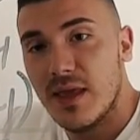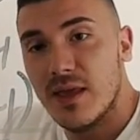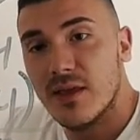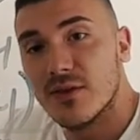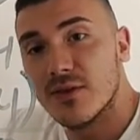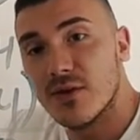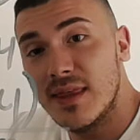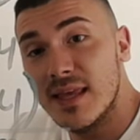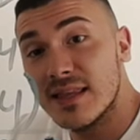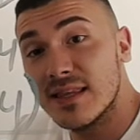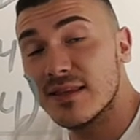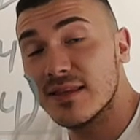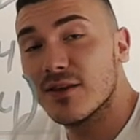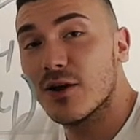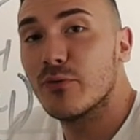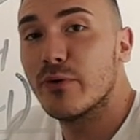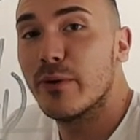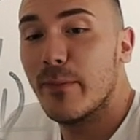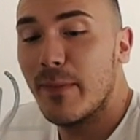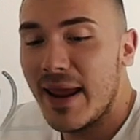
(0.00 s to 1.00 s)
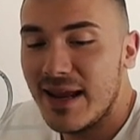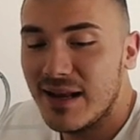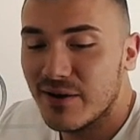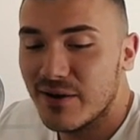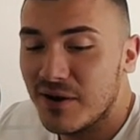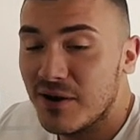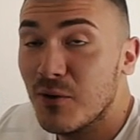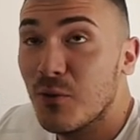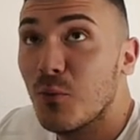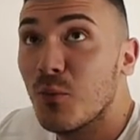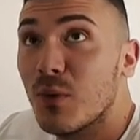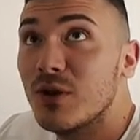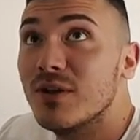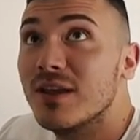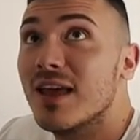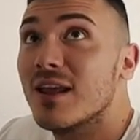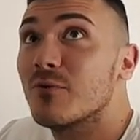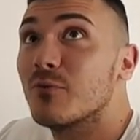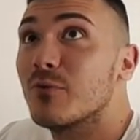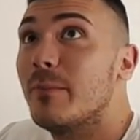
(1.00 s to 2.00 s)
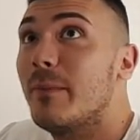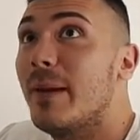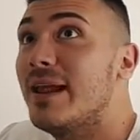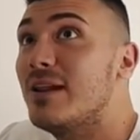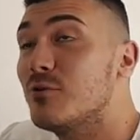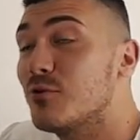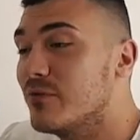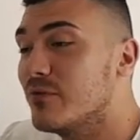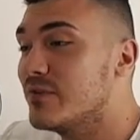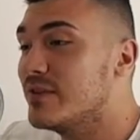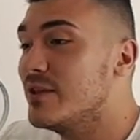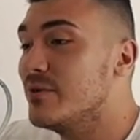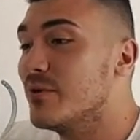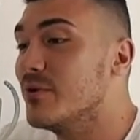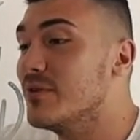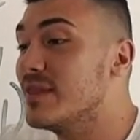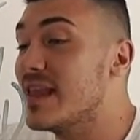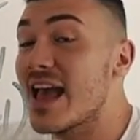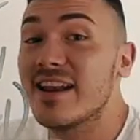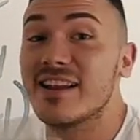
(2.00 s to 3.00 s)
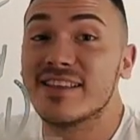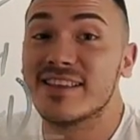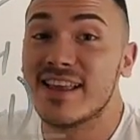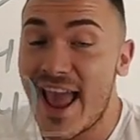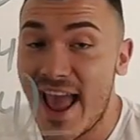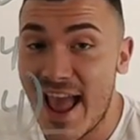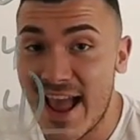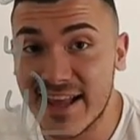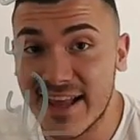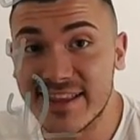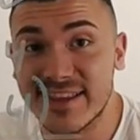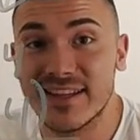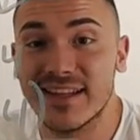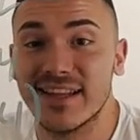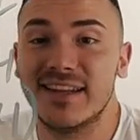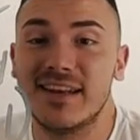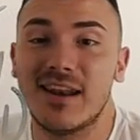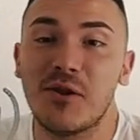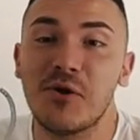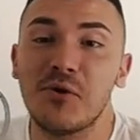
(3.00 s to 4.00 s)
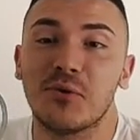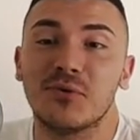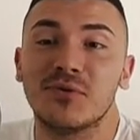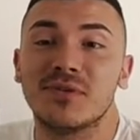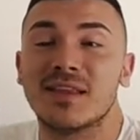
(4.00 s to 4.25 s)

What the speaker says: So this is our remainder. When you get a remainder of 0, that is excellent news.